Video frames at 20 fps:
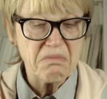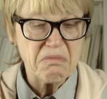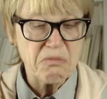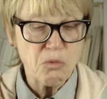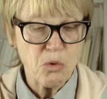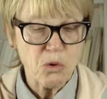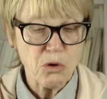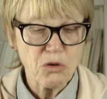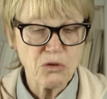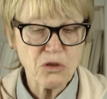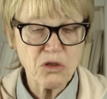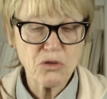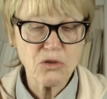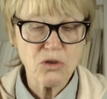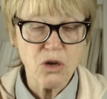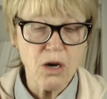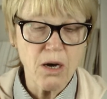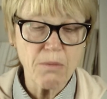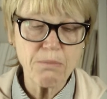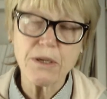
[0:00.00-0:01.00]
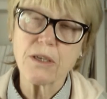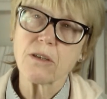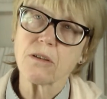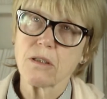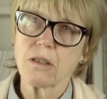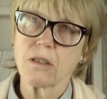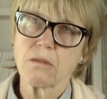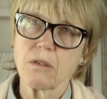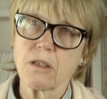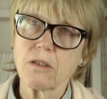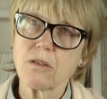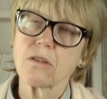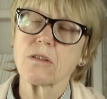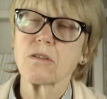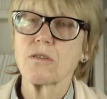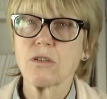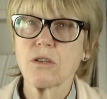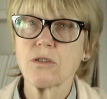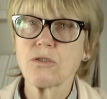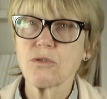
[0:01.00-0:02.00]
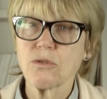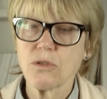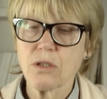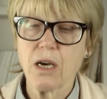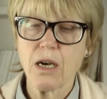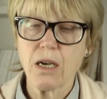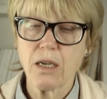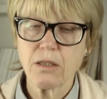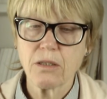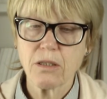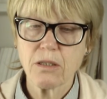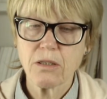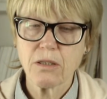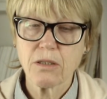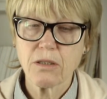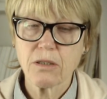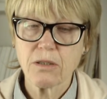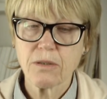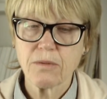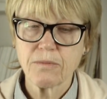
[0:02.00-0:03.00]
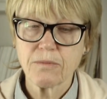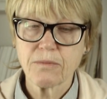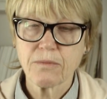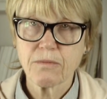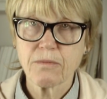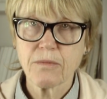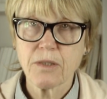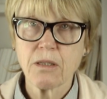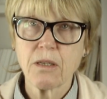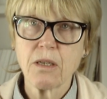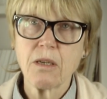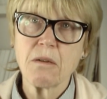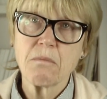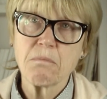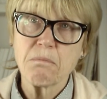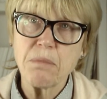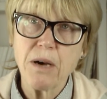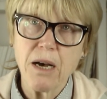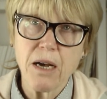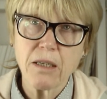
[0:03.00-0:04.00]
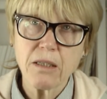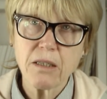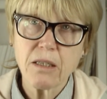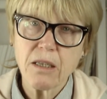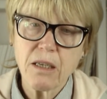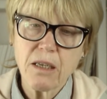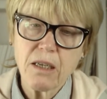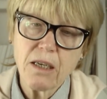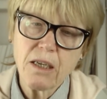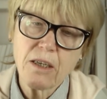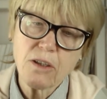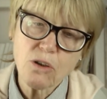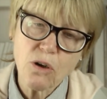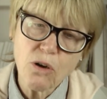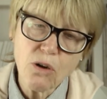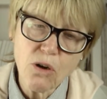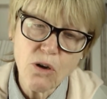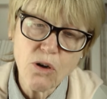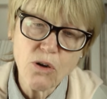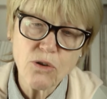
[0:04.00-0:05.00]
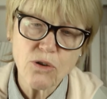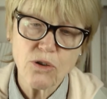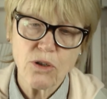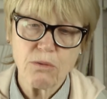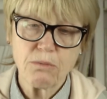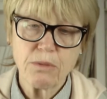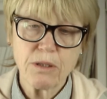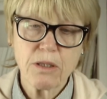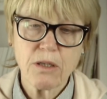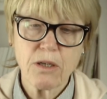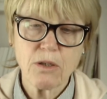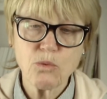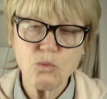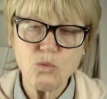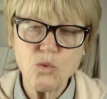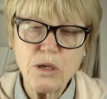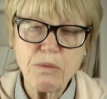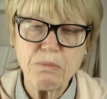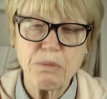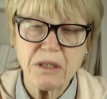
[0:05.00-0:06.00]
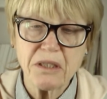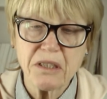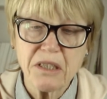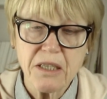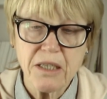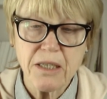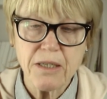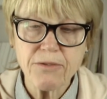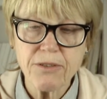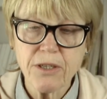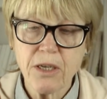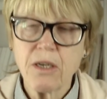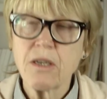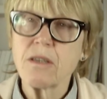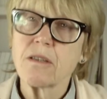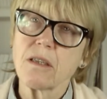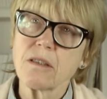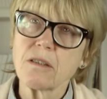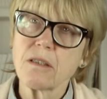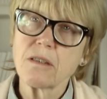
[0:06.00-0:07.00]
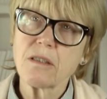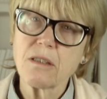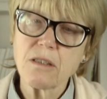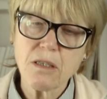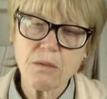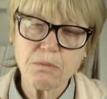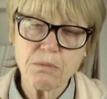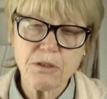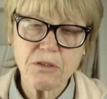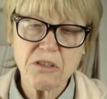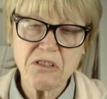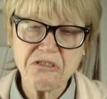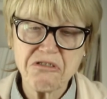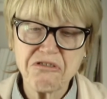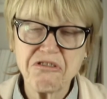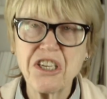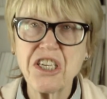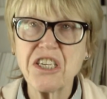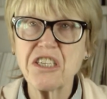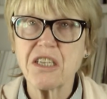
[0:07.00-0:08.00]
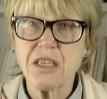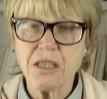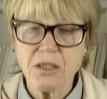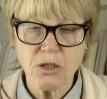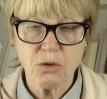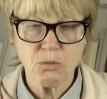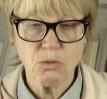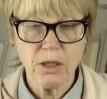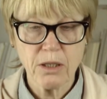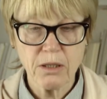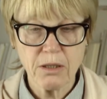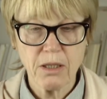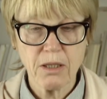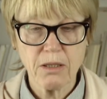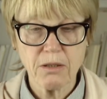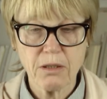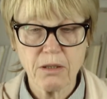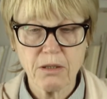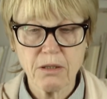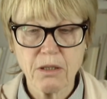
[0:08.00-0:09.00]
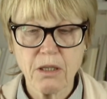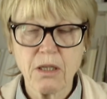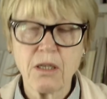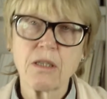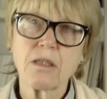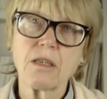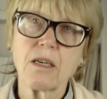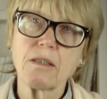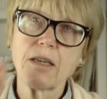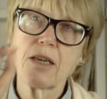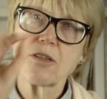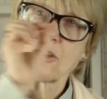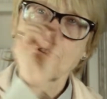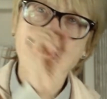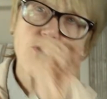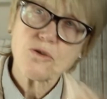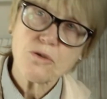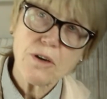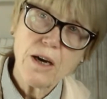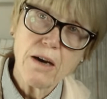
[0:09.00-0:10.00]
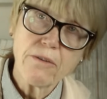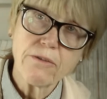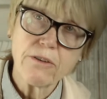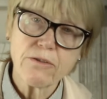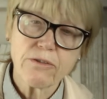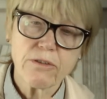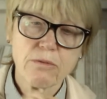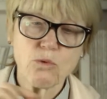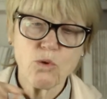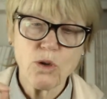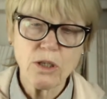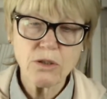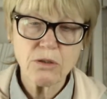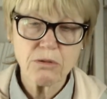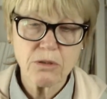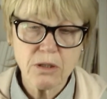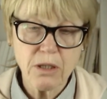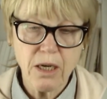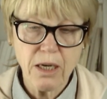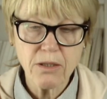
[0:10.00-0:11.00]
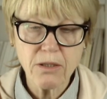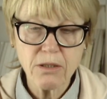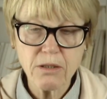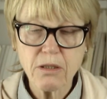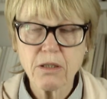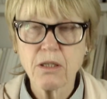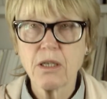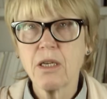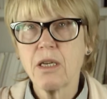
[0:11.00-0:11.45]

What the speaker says: world's top economists and social scientists. But it is also because we believe that the disciplines feed into one another, that lessons travel from one to another,